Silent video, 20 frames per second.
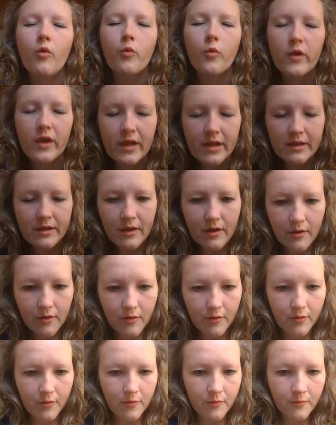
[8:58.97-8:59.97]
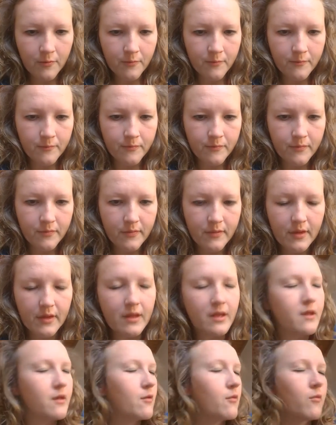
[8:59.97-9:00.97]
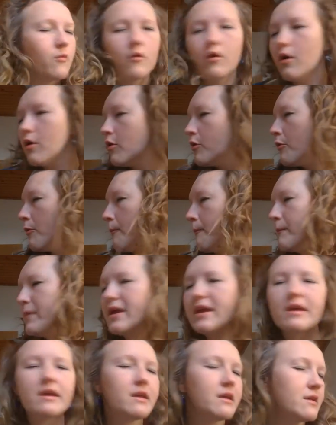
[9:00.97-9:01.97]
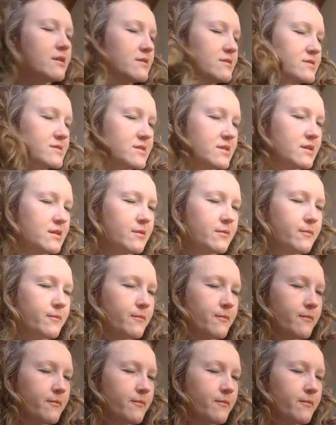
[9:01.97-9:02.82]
We know it won't be easy,